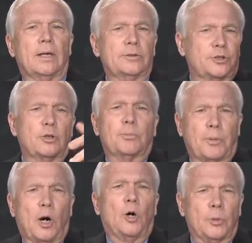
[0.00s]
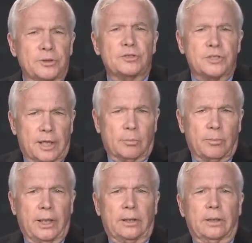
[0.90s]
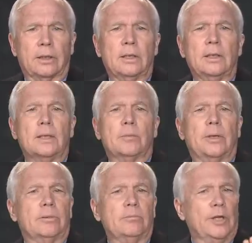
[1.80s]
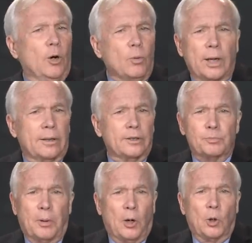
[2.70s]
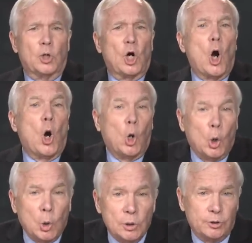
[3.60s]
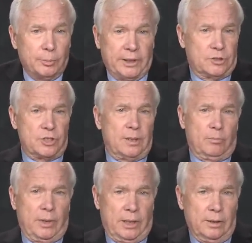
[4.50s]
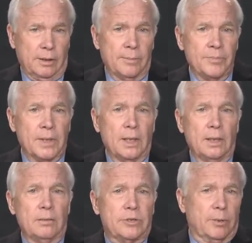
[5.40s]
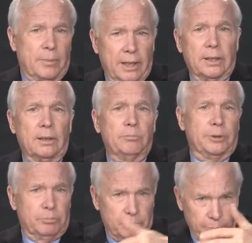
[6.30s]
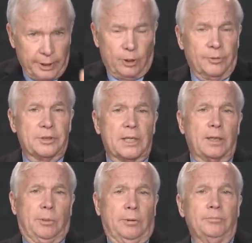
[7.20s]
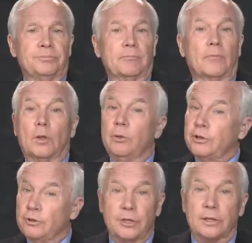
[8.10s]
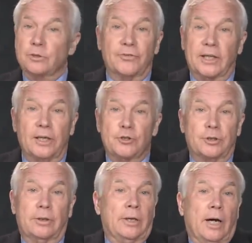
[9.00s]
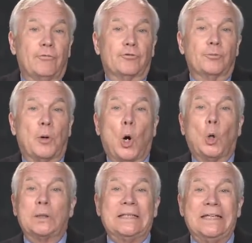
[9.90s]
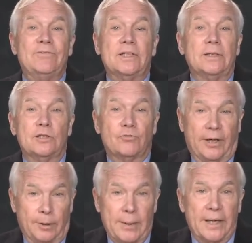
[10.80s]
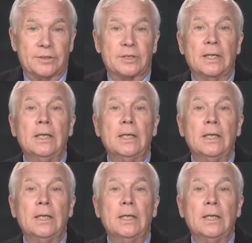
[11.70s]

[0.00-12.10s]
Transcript: Sure, Paul was a tent maker, but nowhere is Paul called to be a tent maker. Tent making put bread on the table, which is justification enough for Paul to give it his very best.